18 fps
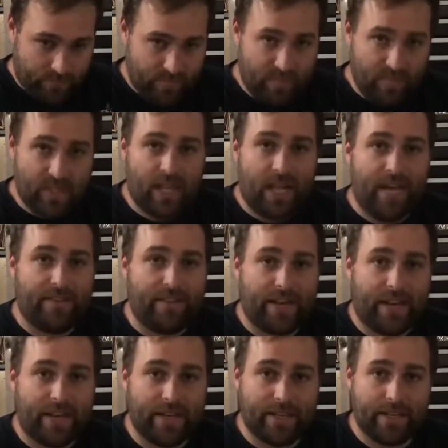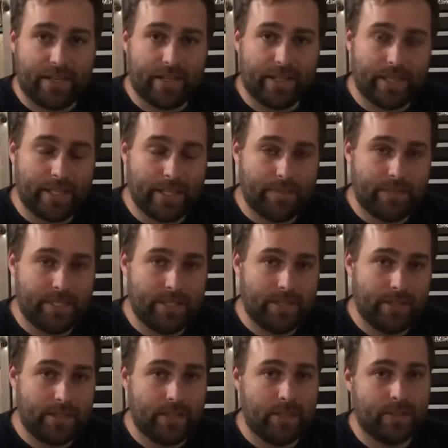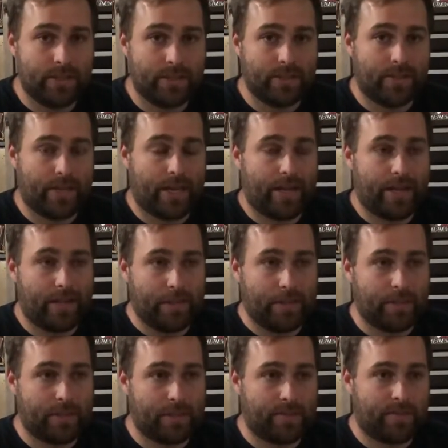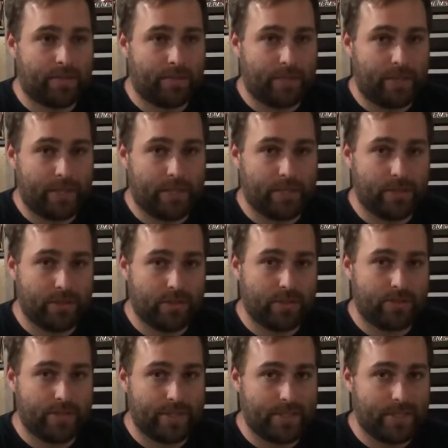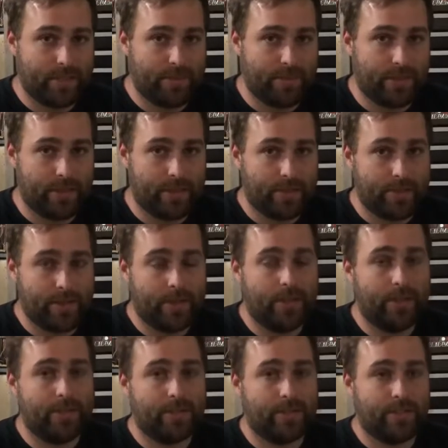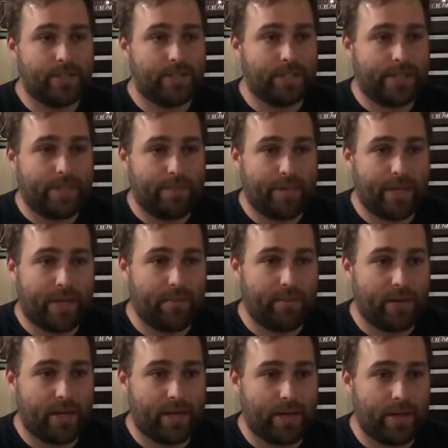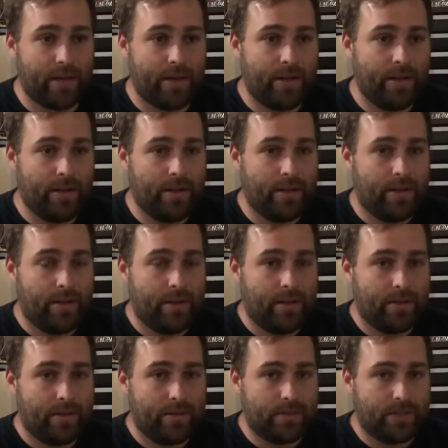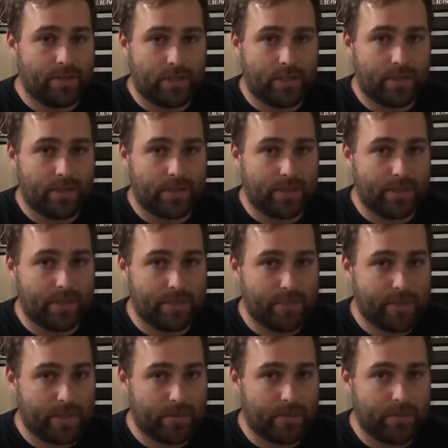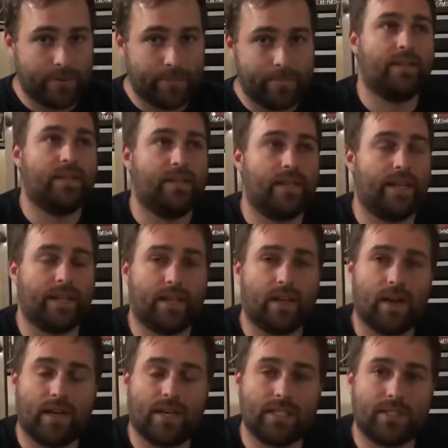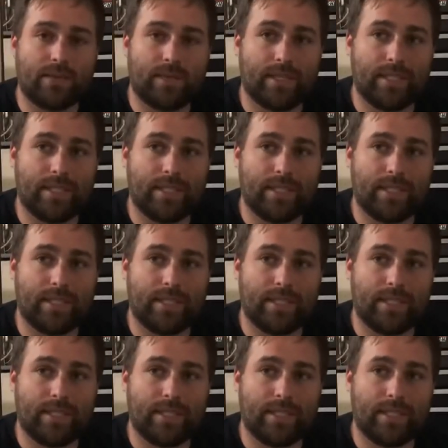I haven't had any claims either, so that helps for my insurance rates to be lower. So just keep that in mind. Insurance is a big one. Like cost-wise,